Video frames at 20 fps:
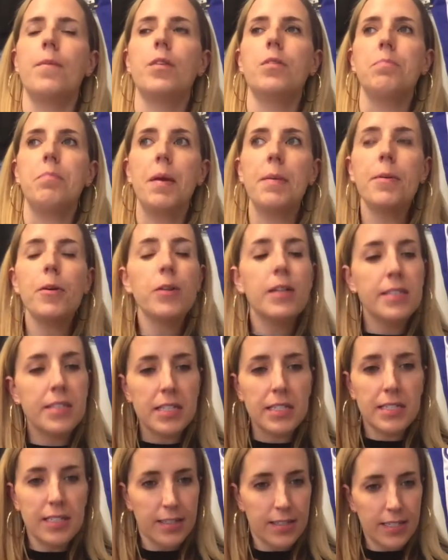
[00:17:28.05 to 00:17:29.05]
Maybe you guys
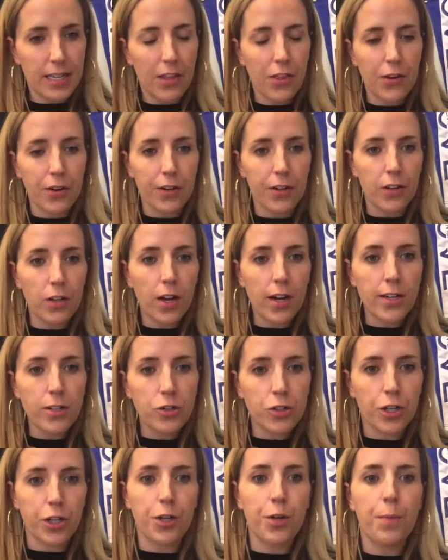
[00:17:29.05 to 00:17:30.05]
can dance together in a
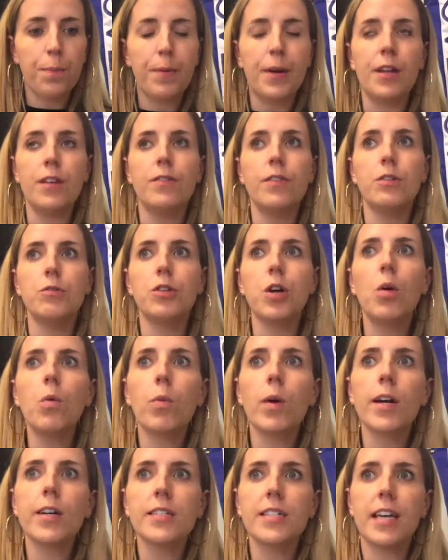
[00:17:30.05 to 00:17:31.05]
large group, but if you don't
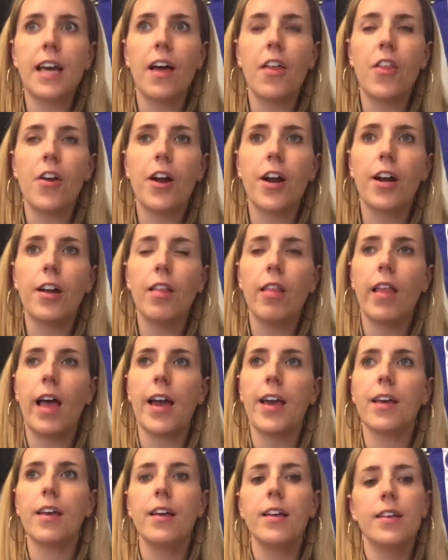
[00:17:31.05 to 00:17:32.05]
work together,
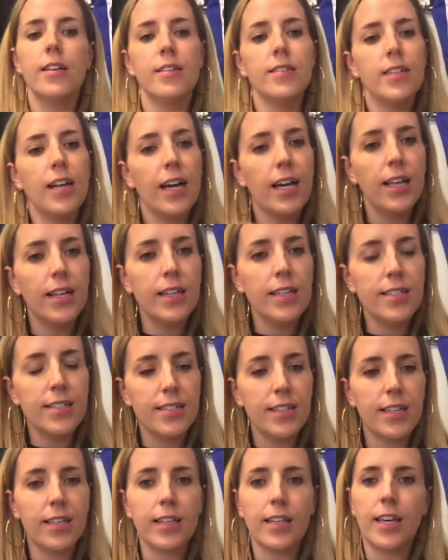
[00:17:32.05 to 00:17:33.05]
like
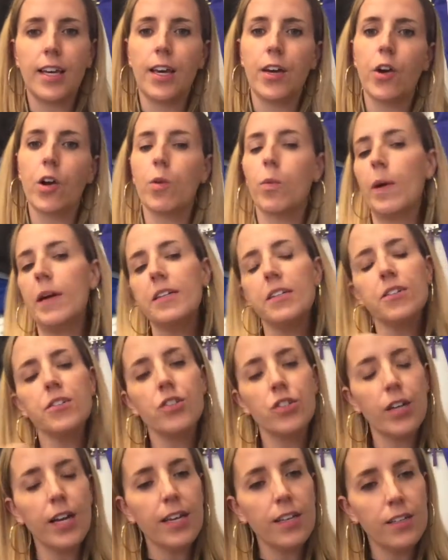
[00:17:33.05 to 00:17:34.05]
stylistically or where your
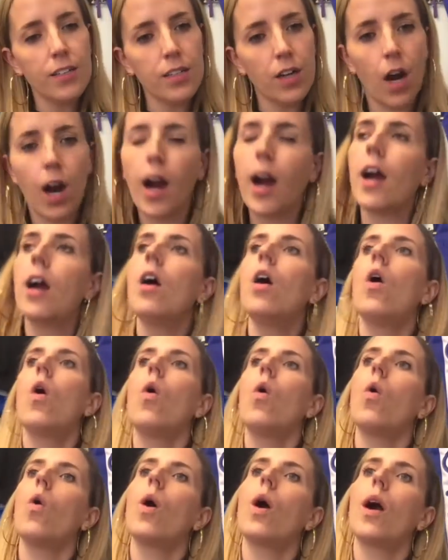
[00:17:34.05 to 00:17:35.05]
strengths are
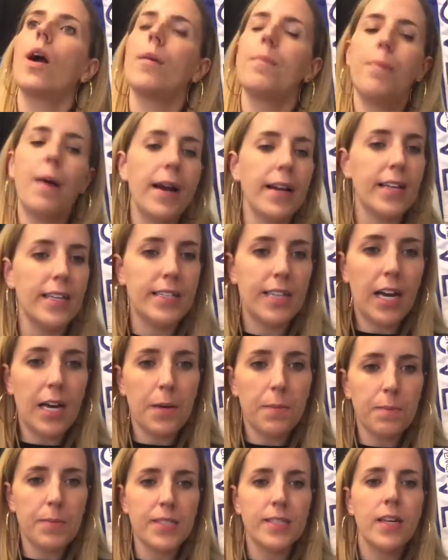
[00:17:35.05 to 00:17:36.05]
or body
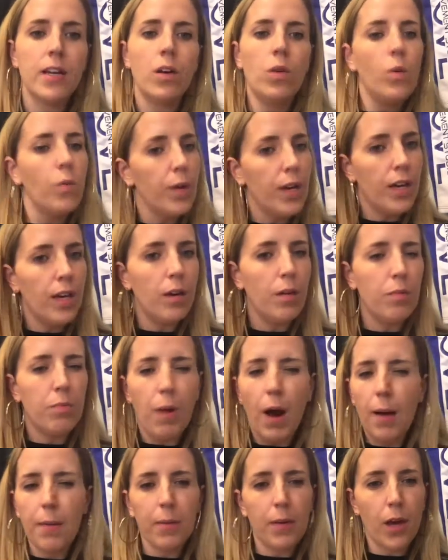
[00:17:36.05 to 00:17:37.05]
types, we
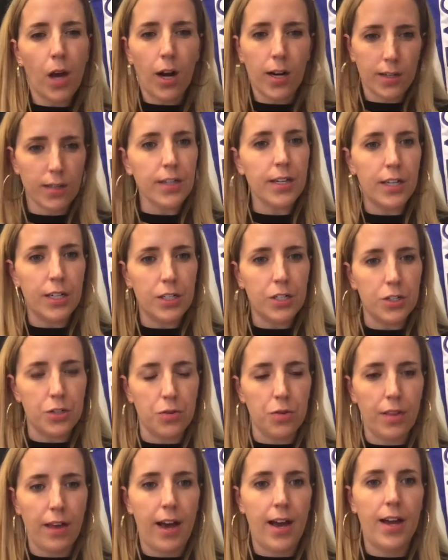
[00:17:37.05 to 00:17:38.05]
probably aren't going to do
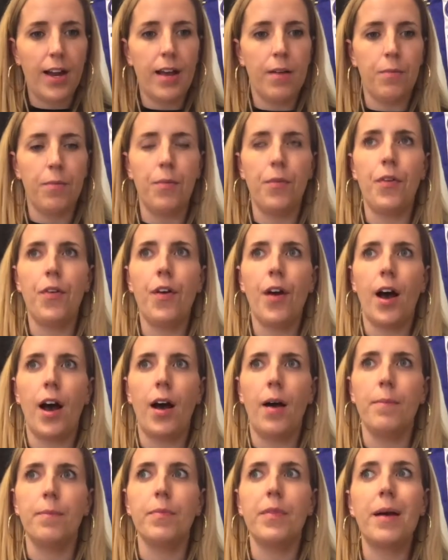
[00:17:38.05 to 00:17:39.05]
that. And
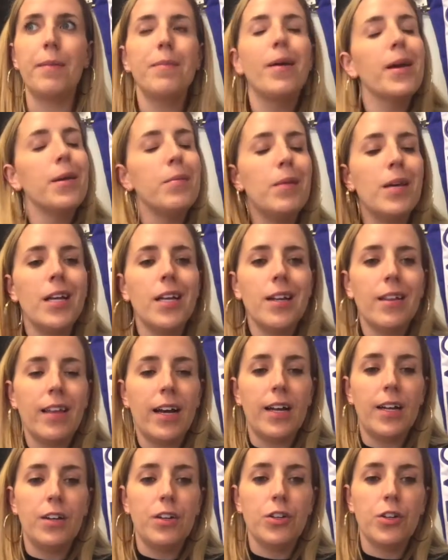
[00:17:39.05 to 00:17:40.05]
that might mean
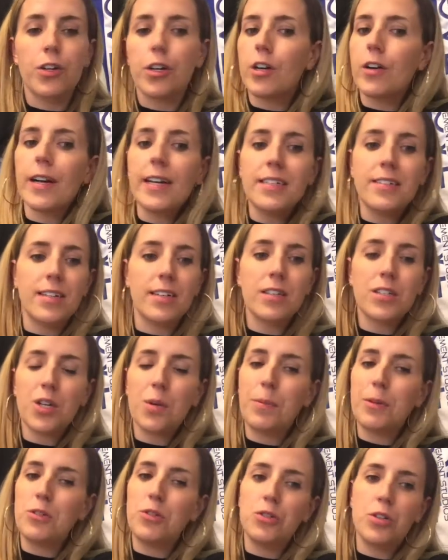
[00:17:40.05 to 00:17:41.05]
that you're a great dancer,
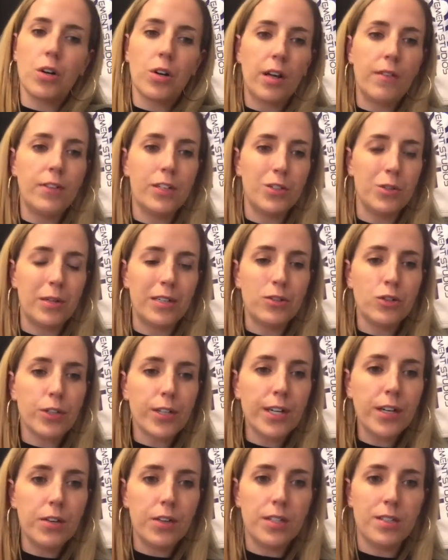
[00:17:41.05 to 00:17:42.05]
but you don't have a duet
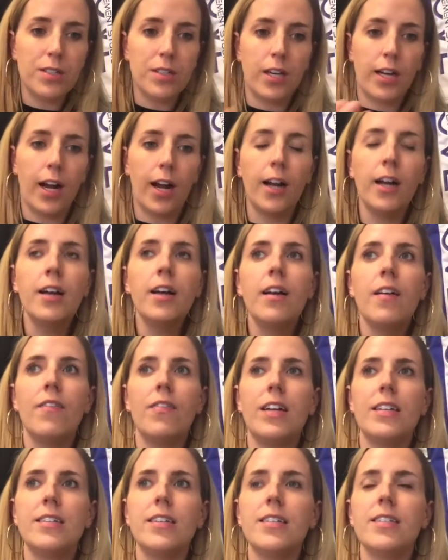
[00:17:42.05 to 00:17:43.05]
trio this year.
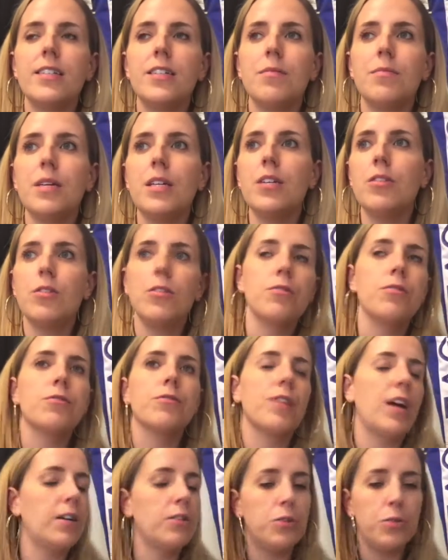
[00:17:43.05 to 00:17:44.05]
That doesn't mean you're
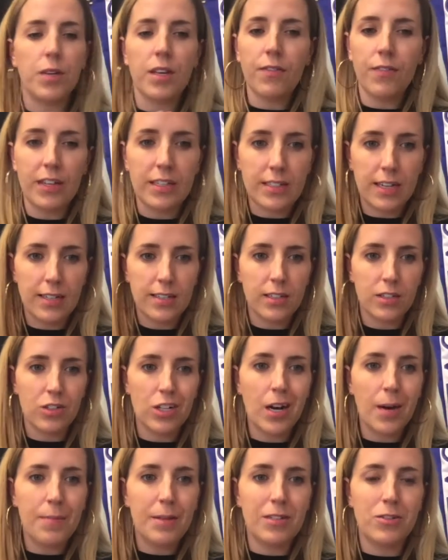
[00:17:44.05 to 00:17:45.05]
not doing a fantastic
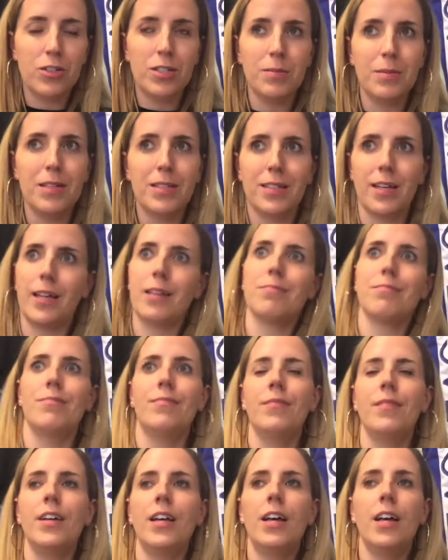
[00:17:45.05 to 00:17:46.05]
job. That just means like,
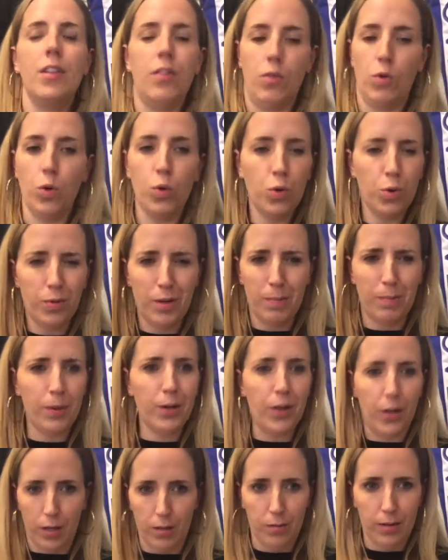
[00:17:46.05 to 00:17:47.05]
who do we
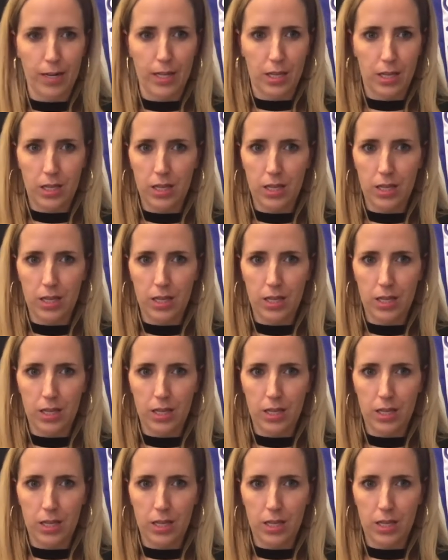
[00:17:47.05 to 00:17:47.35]
put her with?